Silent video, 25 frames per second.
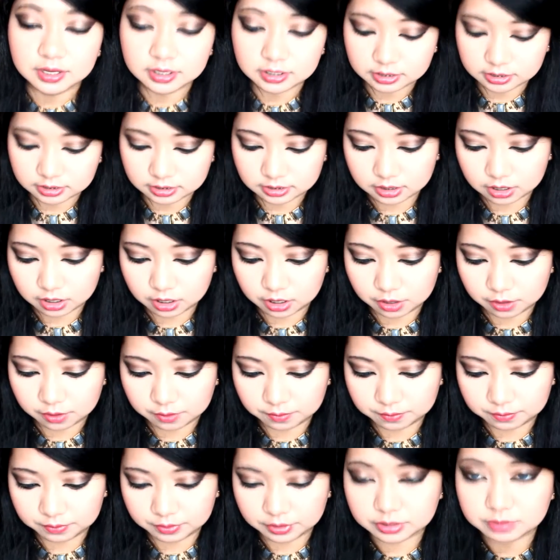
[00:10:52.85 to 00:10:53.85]

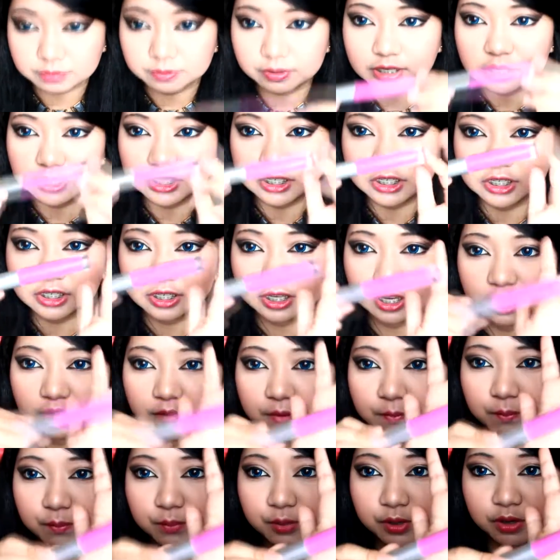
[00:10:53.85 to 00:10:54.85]
so this one is just like
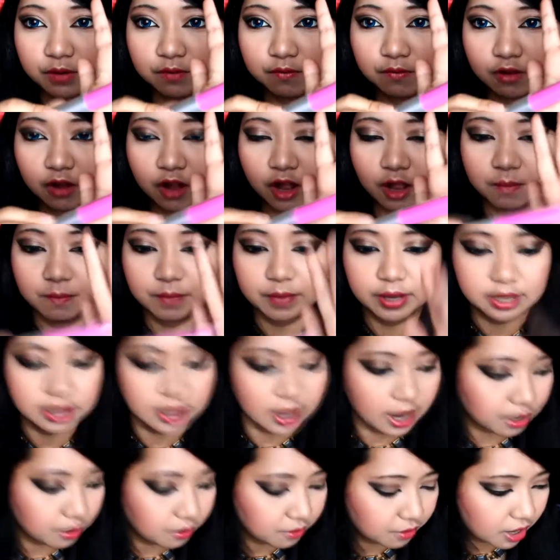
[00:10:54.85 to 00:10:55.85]
a beautiful hot pink
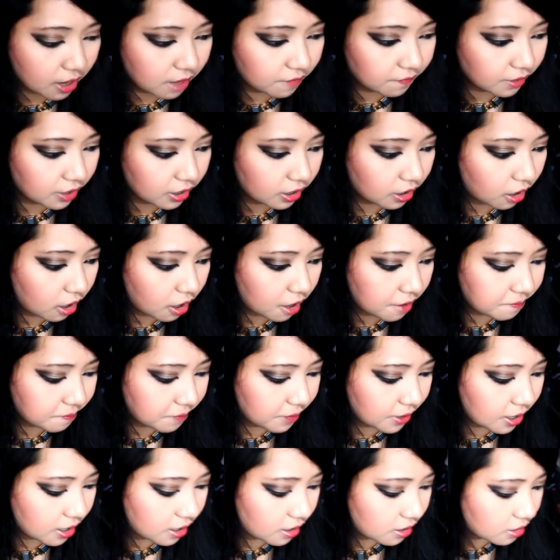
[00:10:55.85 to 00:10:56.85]
I don't have a hot
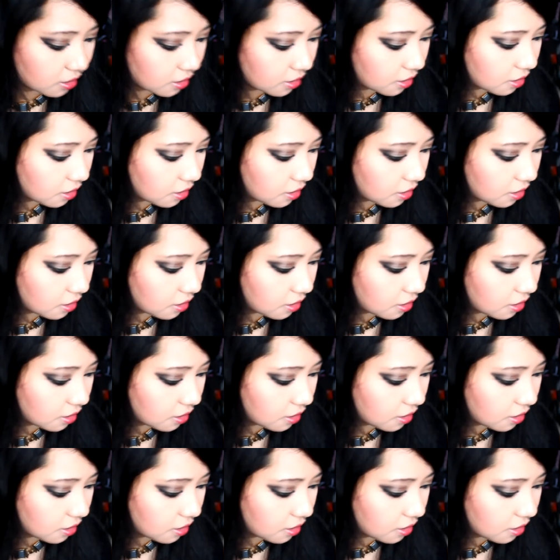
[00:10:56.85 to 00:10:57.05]
pink